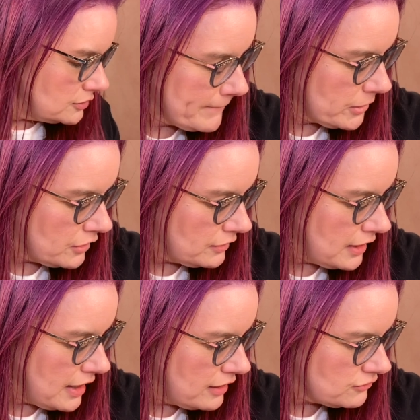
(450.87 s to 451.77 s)
the
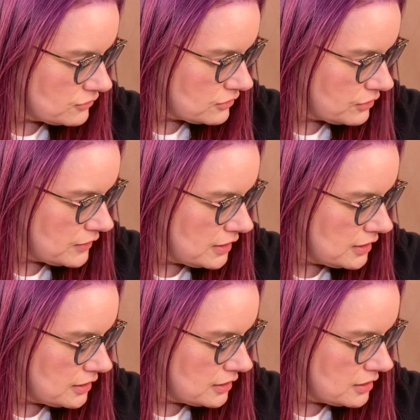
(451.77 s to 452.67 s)
last
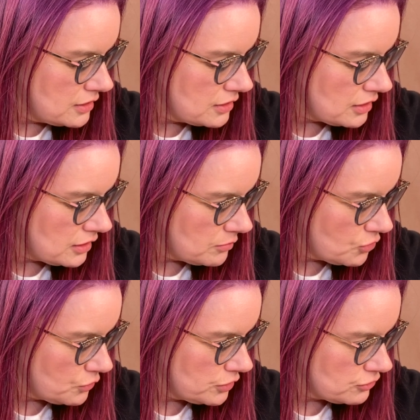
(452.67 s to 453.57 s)
thing I am
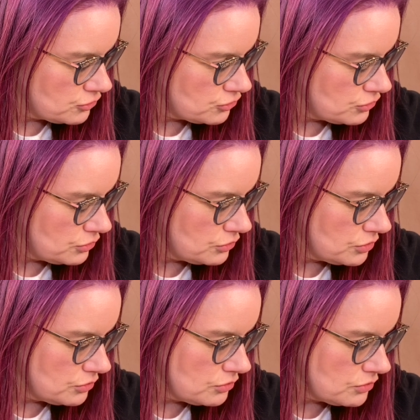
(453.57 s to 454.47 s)
going to show you